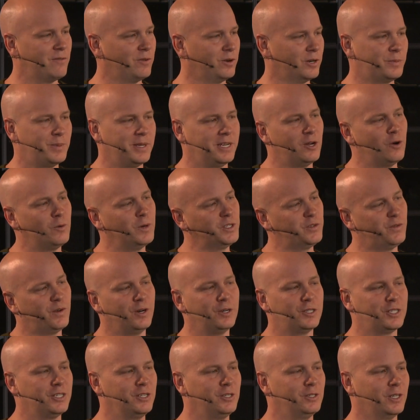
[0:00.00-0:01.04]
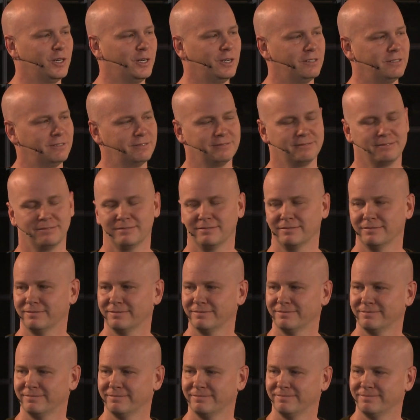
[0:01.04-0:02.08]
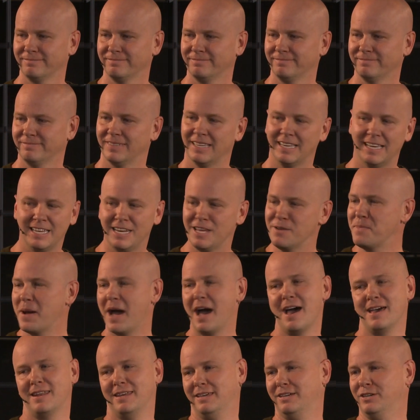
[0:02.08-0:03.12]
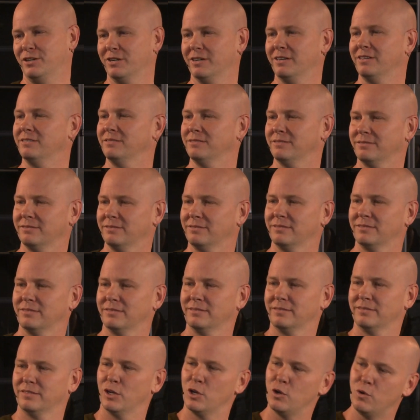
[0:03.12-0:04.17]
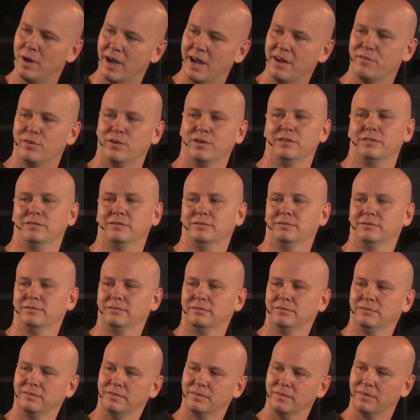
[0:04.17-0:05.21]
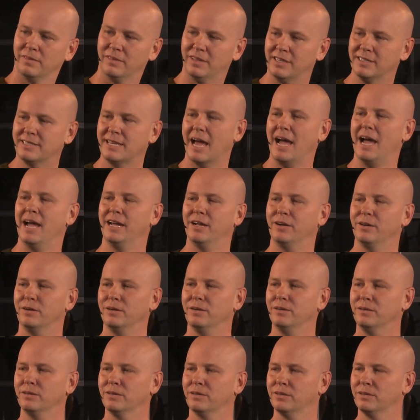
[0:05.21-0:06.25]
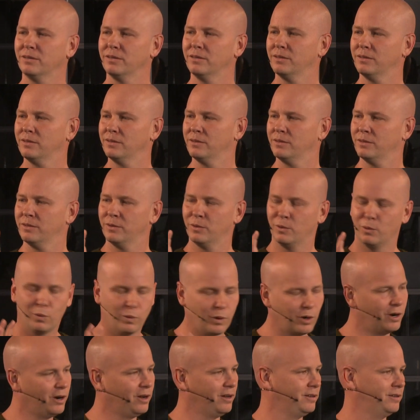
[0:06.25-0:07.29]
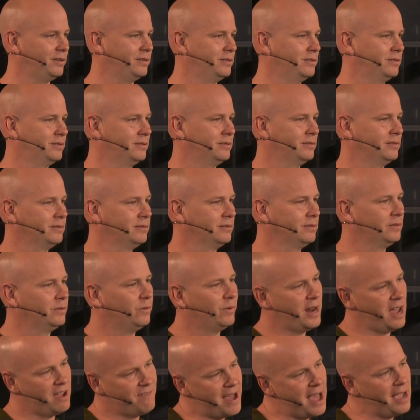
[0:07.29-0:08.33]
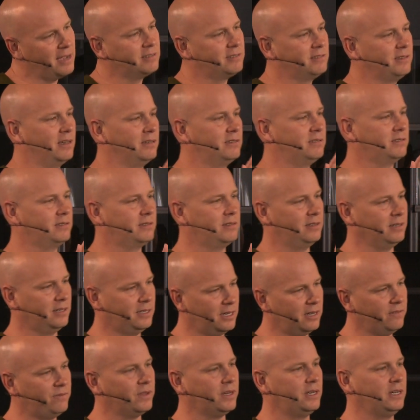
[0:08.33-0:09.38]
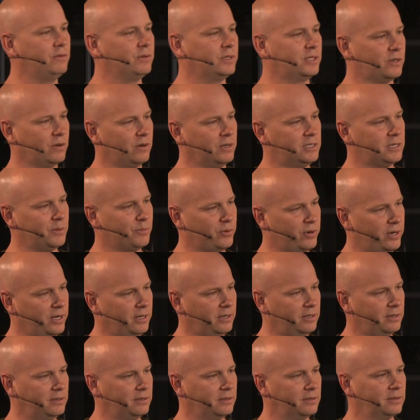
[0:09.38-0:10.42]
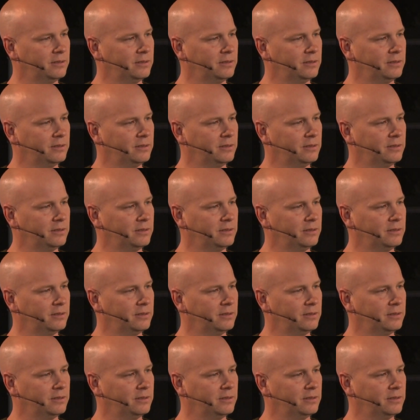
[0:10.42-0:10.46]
depending on which version you learn. Anybody could. Whoever. The entire world would have access to the gift that he was going to bring